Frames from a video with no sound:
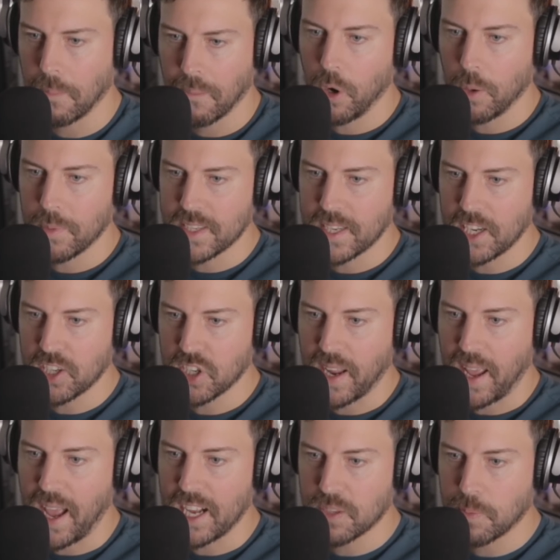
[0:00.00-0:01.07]
Ornamentation,
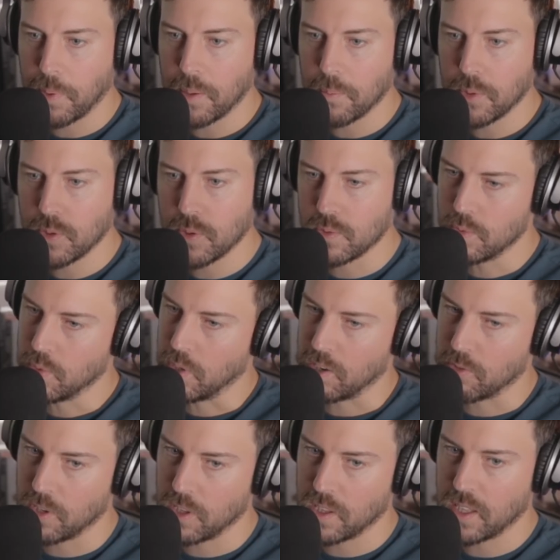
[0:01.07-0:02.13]
ash bamboo. Ooh, I
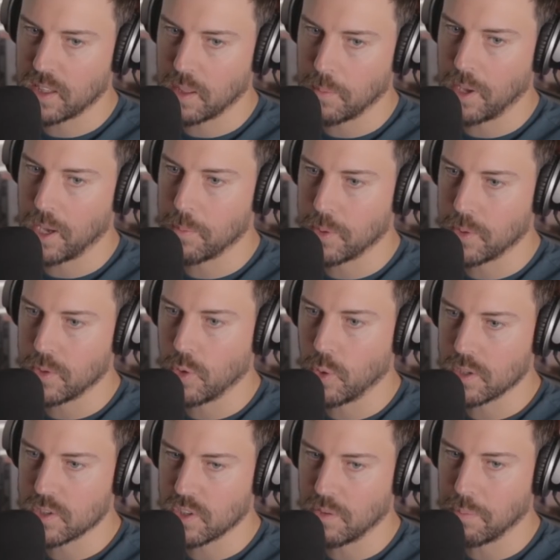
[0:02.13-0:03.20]
really like the bamboo. You
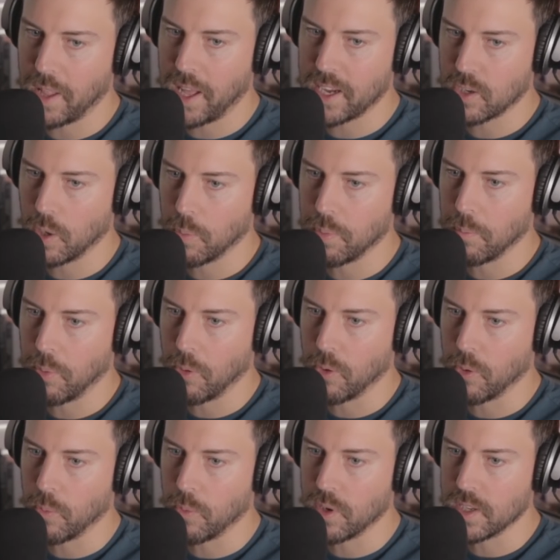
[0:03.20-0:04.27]
also have black open
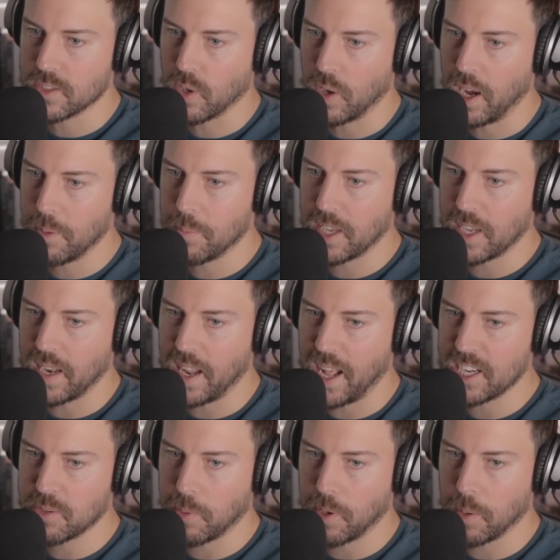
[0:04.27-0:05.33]
pore wood. So I'd be getting
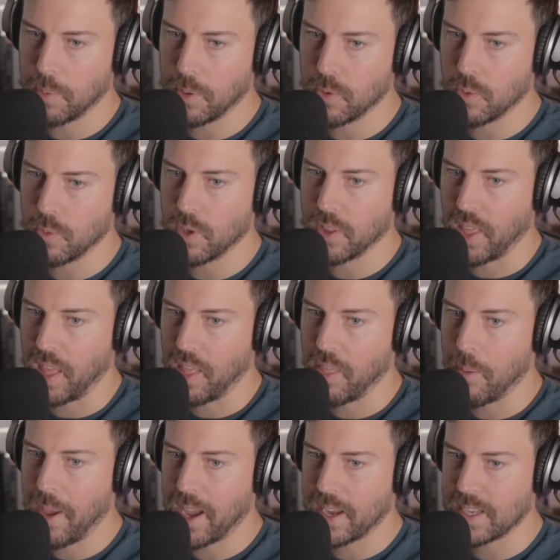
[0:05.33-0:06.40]
ash bamboo with
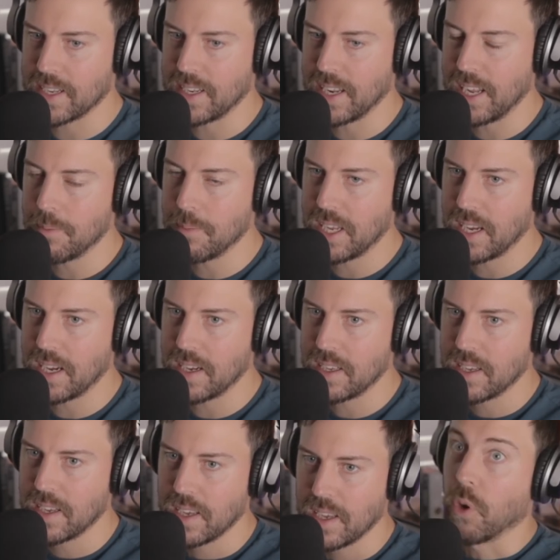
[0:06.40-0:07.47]
the macadamia
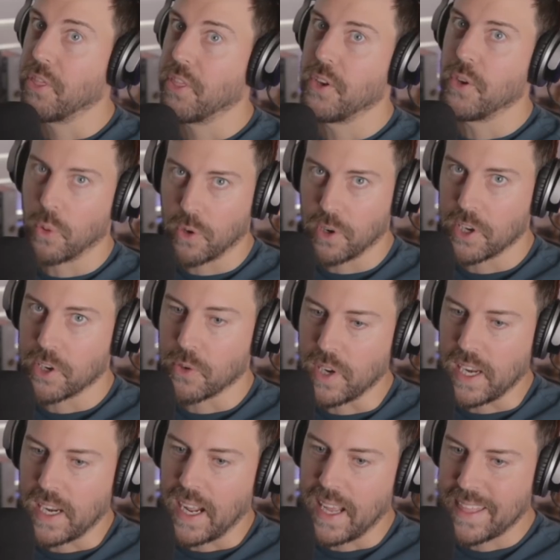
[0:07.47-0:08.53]
with the nori
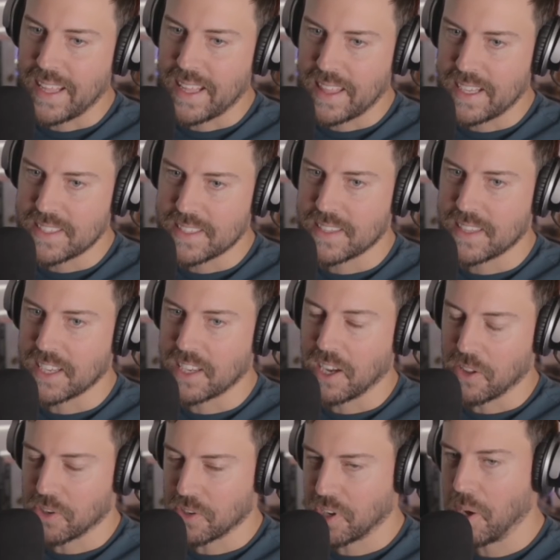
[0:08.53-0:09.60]
green. I think that's the
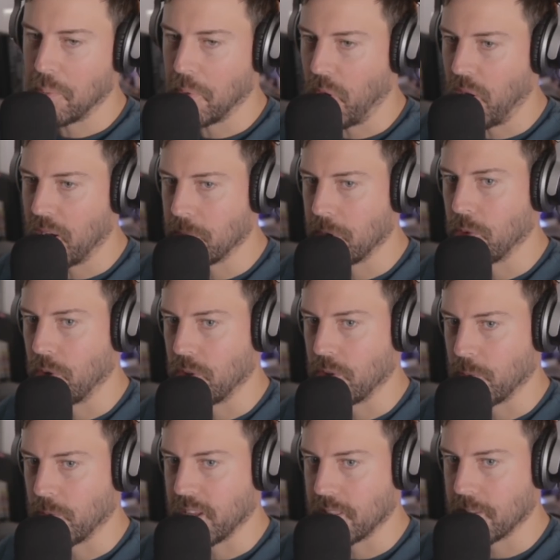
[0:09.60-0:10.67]
color combo I'd be
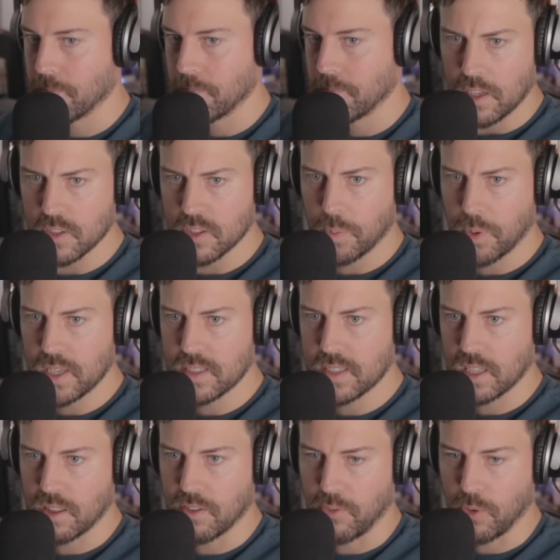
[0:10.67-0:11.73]
rolling with. No surprise,
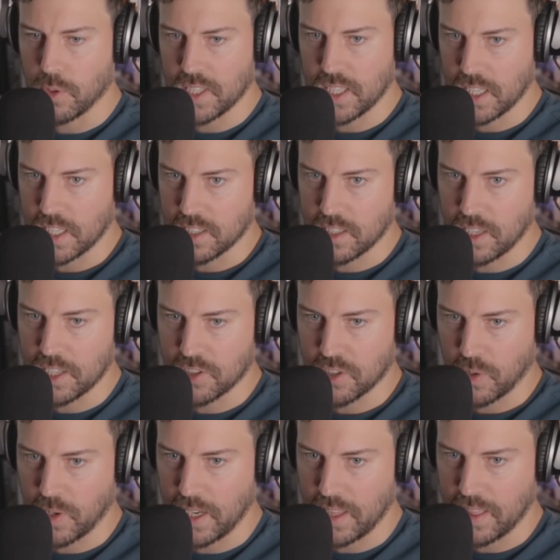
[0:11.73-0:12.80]
get the 14-inch
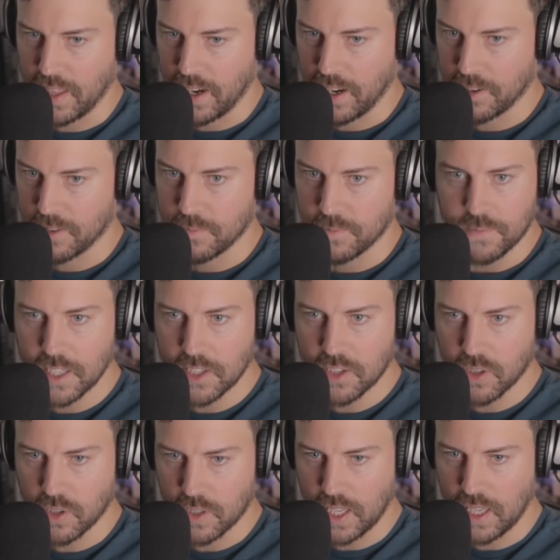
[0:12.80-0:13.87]
touchscreen in there.
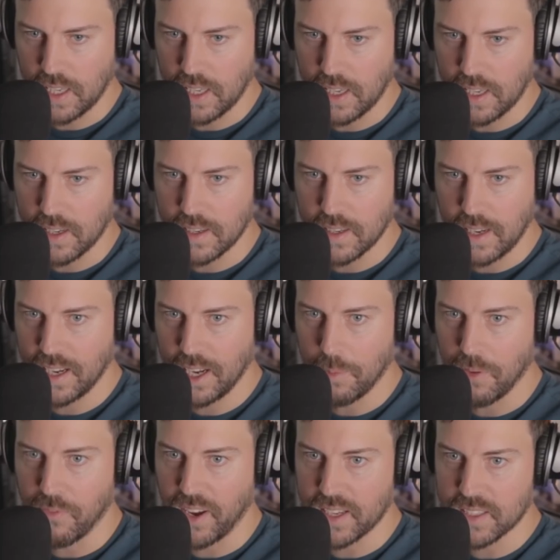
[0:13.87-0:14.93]
Digital key.
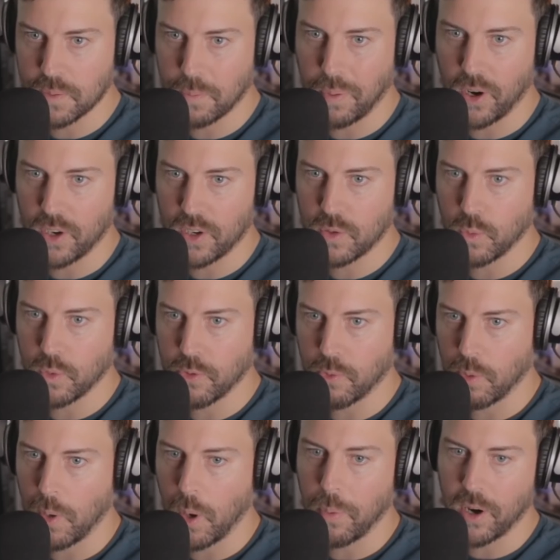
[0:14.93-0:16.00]
Advanced park with the
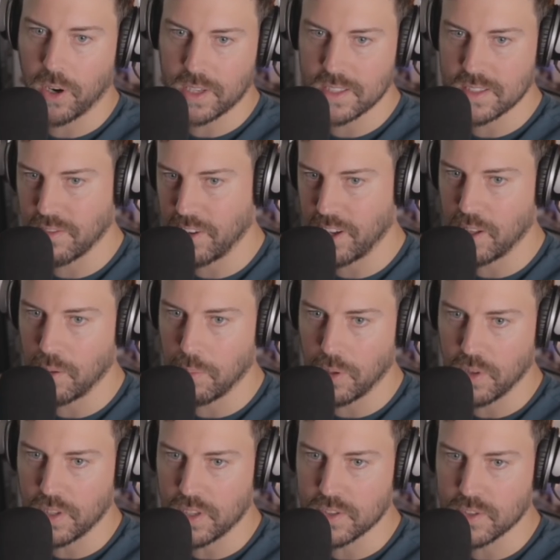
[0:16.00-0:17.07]
remote park is
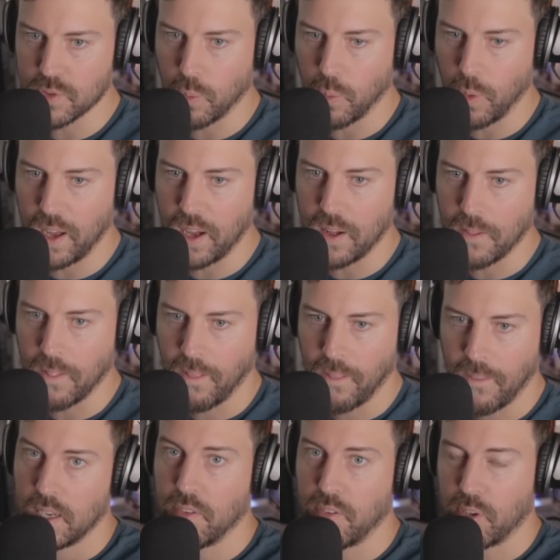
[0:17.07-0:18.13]
available as well.
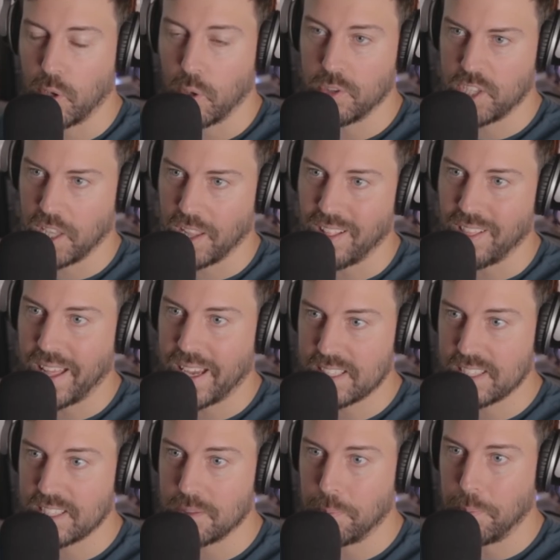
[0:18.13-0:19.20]
Now, if I go to the
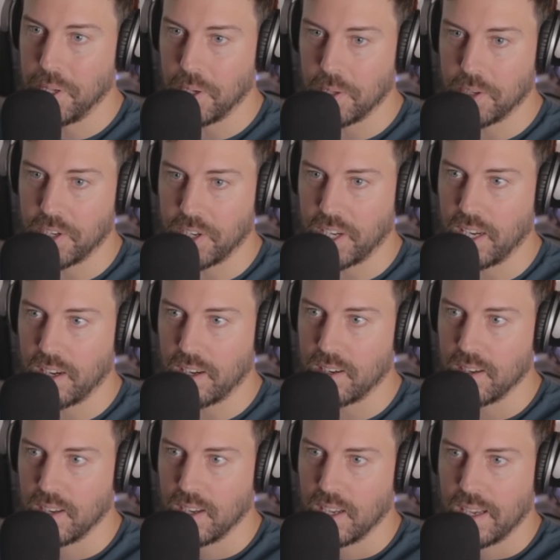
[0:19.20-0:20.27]
Lexus builder
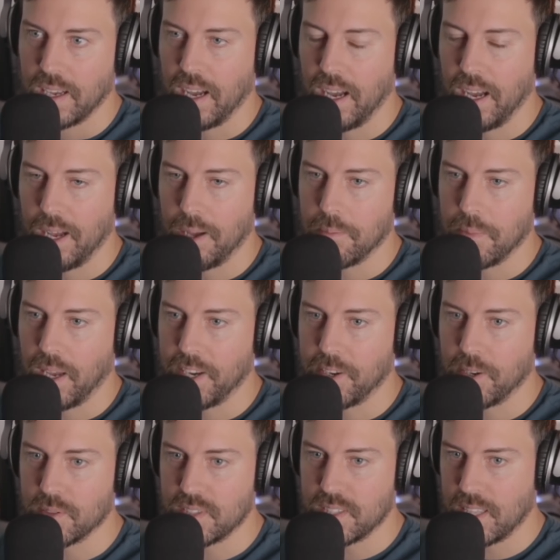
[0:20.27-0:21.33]
here, I
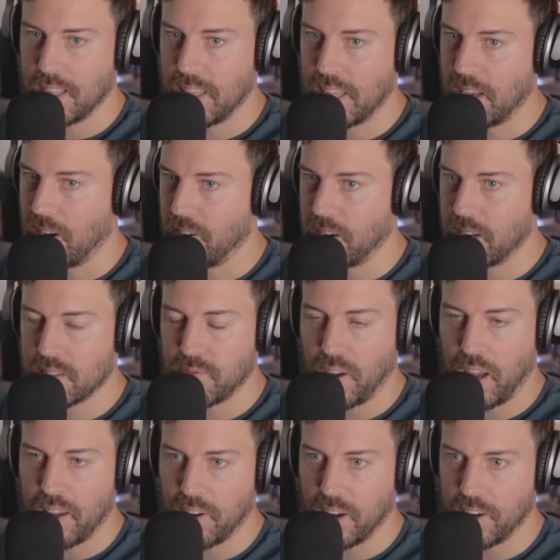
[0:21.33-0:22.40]
don't see the RX
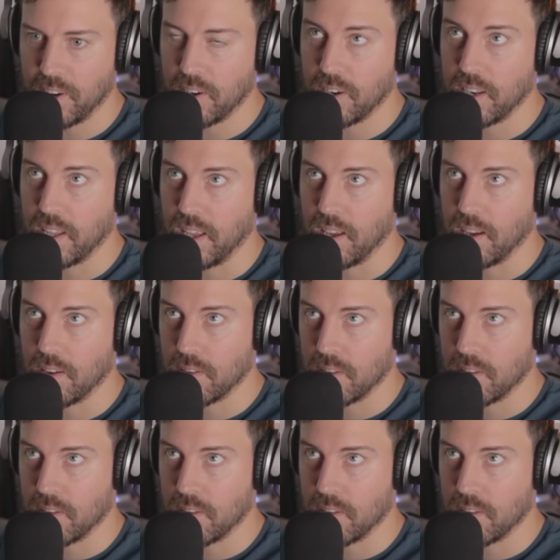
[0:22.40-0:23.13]
500.